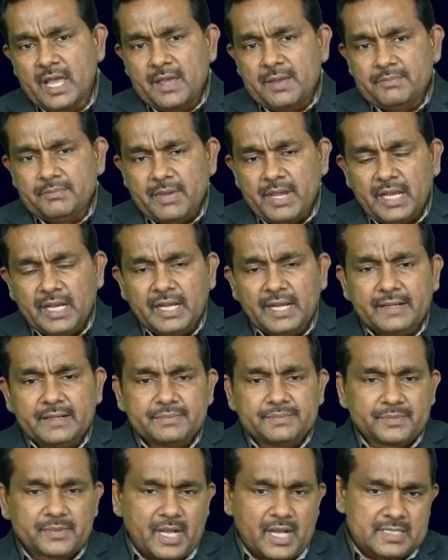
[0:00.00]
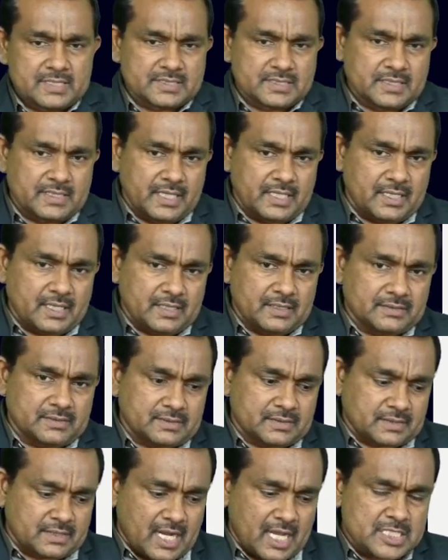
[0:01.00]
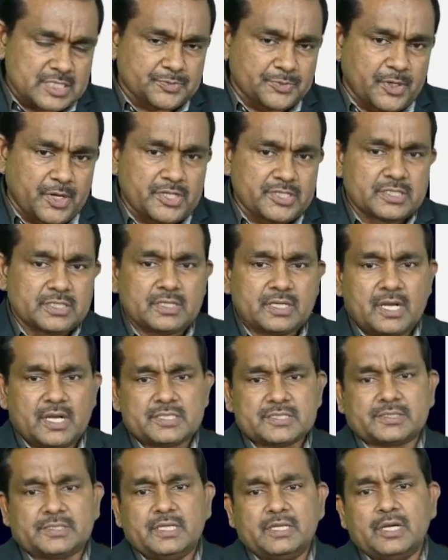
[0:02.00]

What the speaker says: Mainly concentrate on transportation costing,